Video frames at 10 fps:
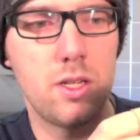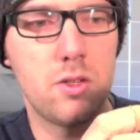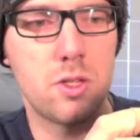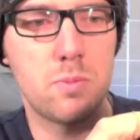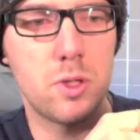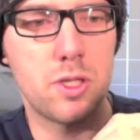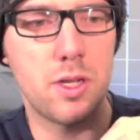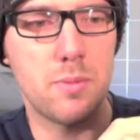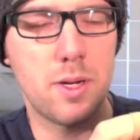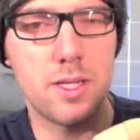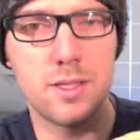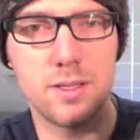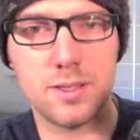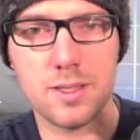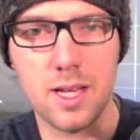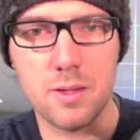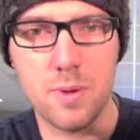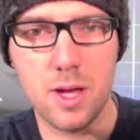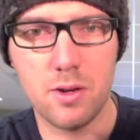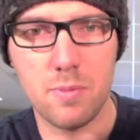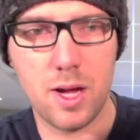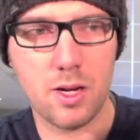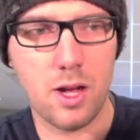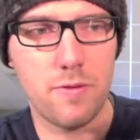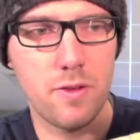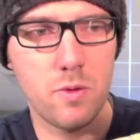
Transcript: just push down the button, slide the battery back off.